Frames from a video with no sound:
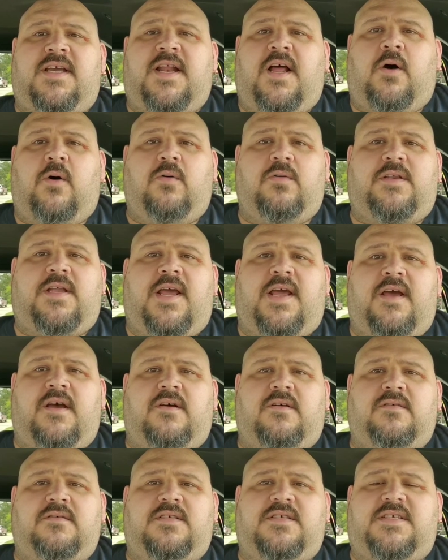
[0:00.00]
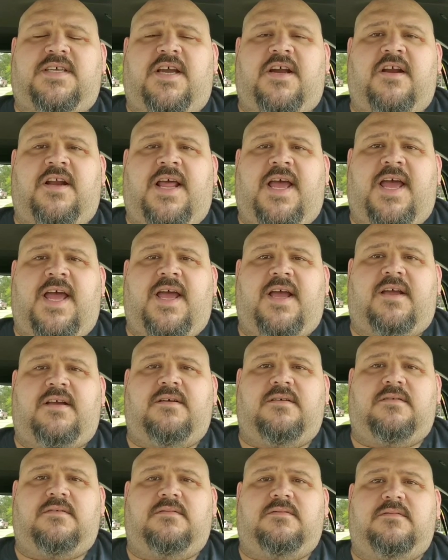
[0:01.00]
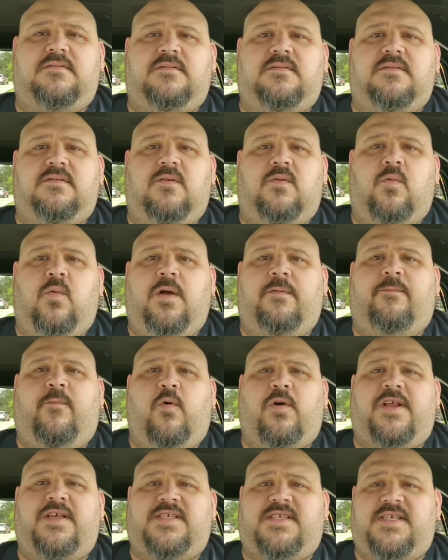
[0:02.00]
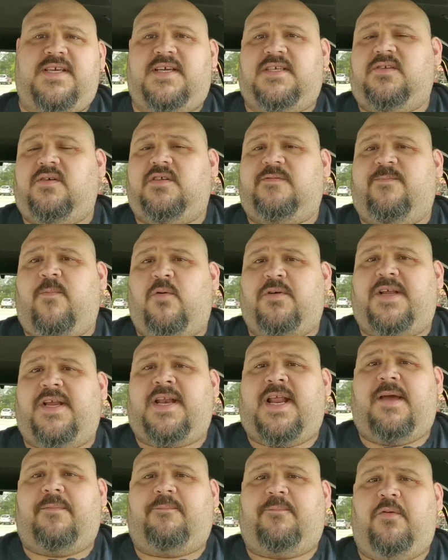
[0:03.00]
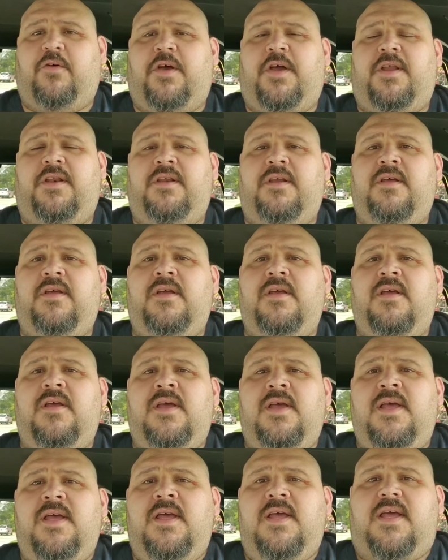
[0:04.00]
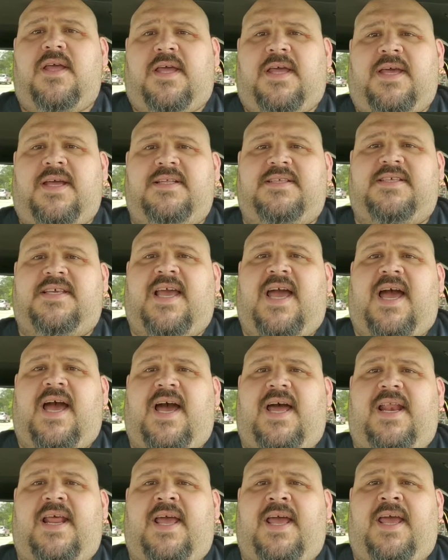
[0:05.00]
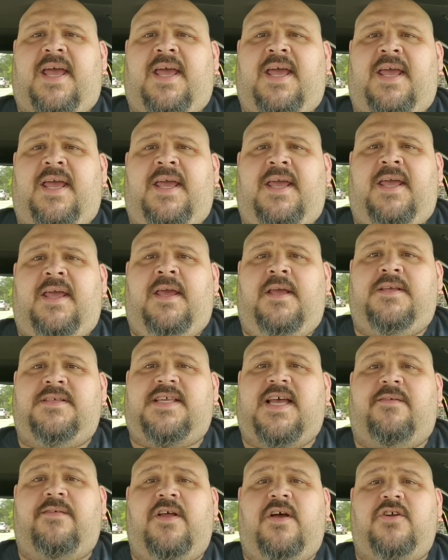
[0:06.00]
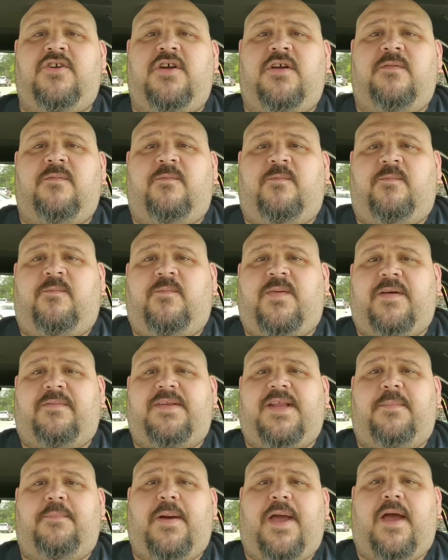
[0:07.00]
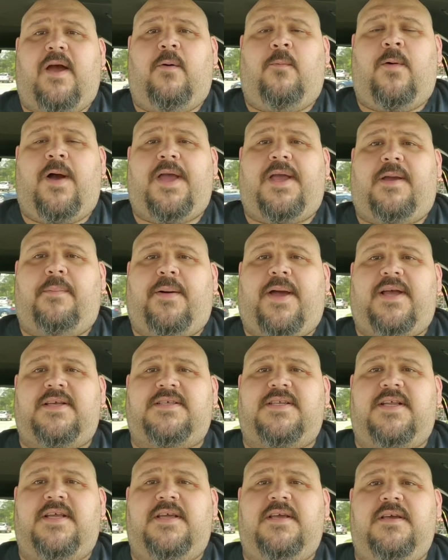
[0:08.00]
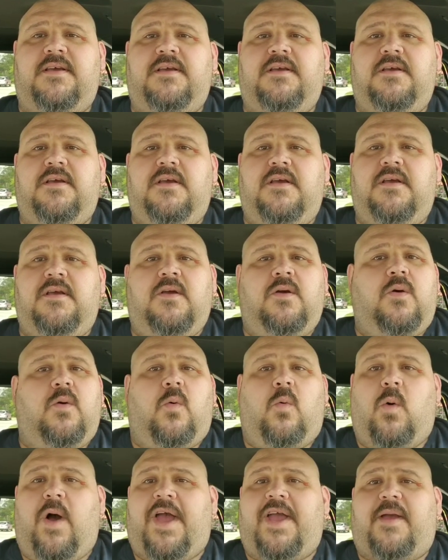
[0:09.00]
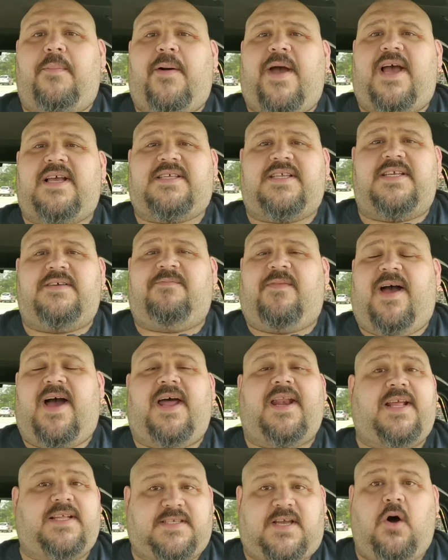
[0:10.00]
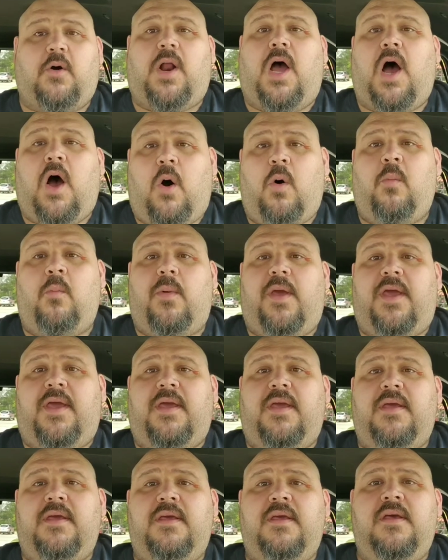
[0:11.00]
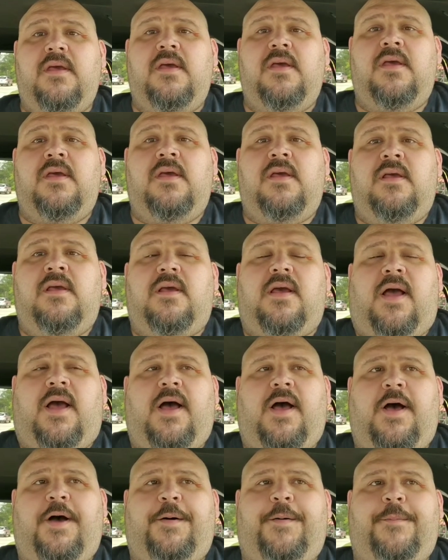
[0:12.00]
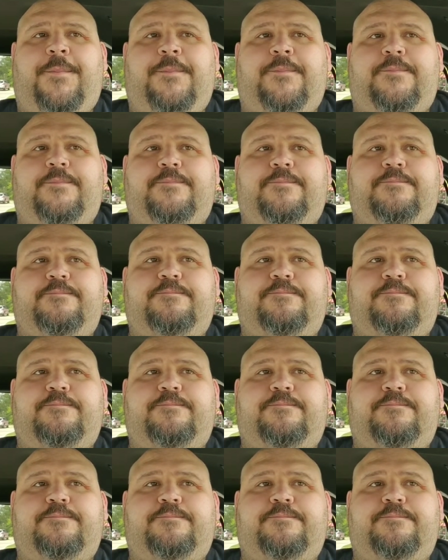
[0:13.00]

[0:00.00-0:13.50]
an Old Town Saranac 146. So it's 14 and a half foot. It's got a 750 pound weight capacity. Weight capacity, fine. It's going to hold me. Um,